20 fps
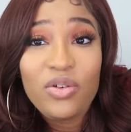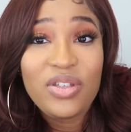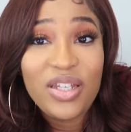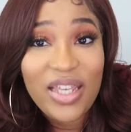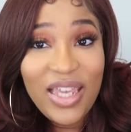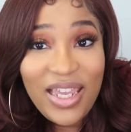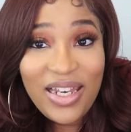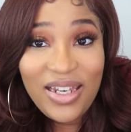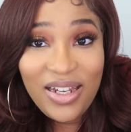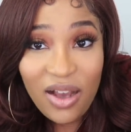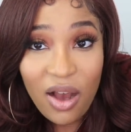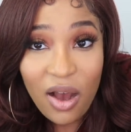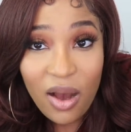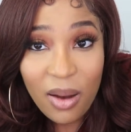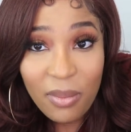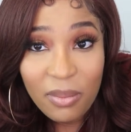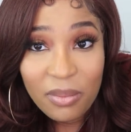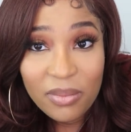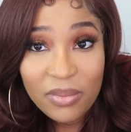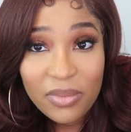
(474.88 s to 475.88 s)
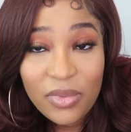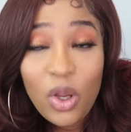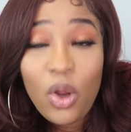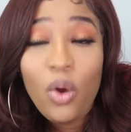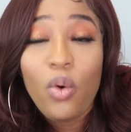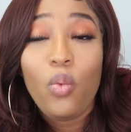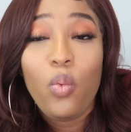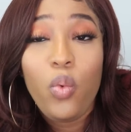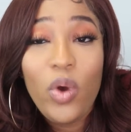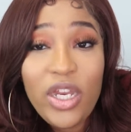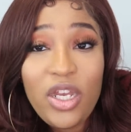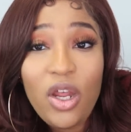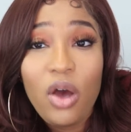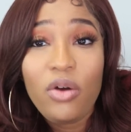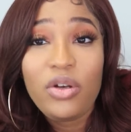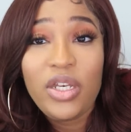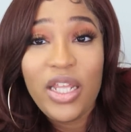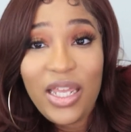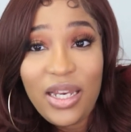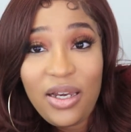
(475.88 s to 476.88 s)
the income
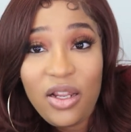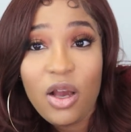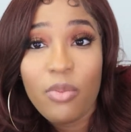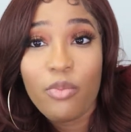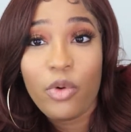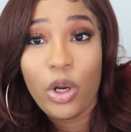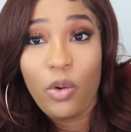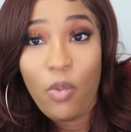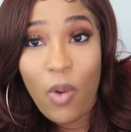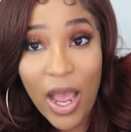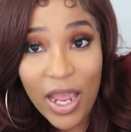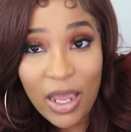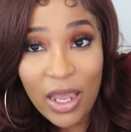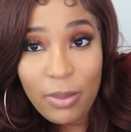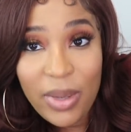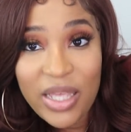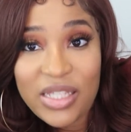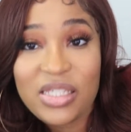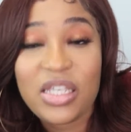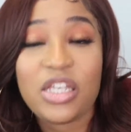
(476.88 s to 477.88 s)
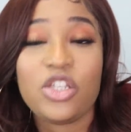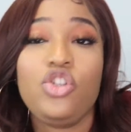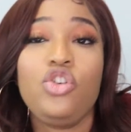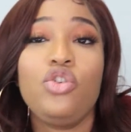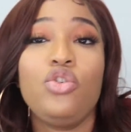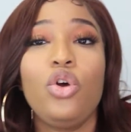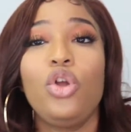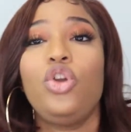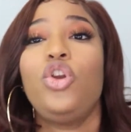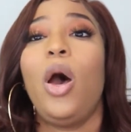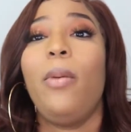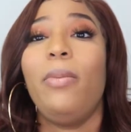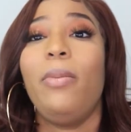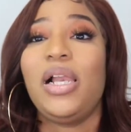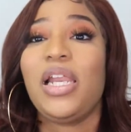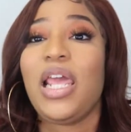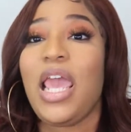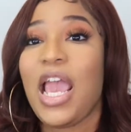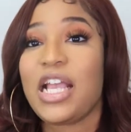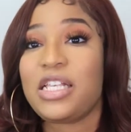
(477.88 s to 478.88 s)
requirements, because you know
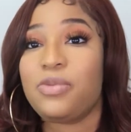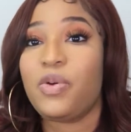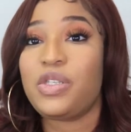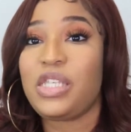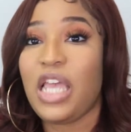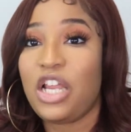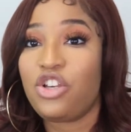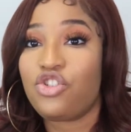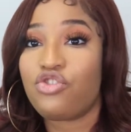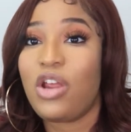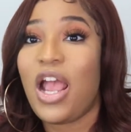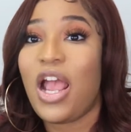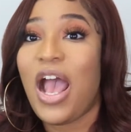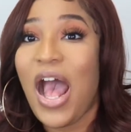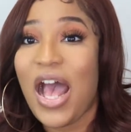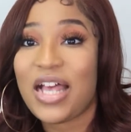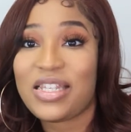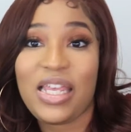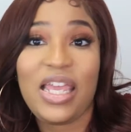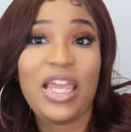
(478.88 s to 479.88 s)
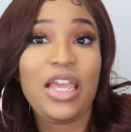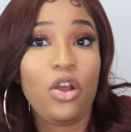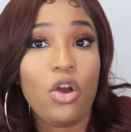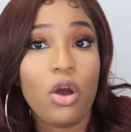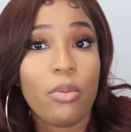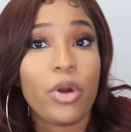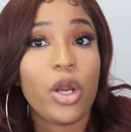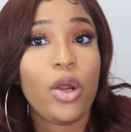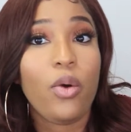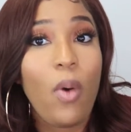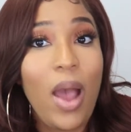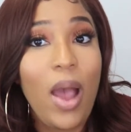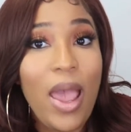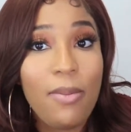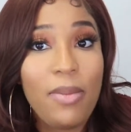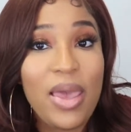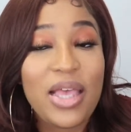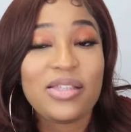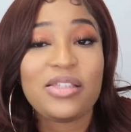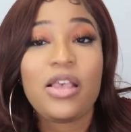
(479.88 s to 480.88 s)
normally express entry has income
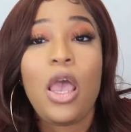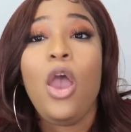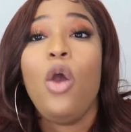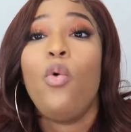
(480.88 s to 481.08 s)
requirements,